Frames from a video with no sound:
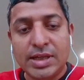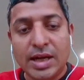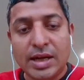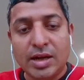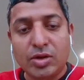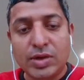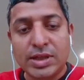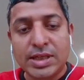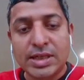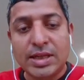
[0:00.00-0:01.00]
data to a
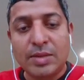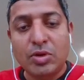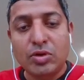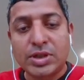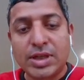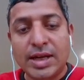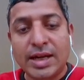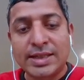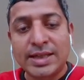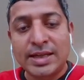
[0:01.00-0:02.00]
system hosted
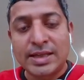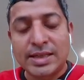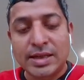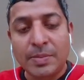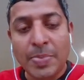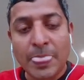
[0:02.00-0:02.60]
at CDC.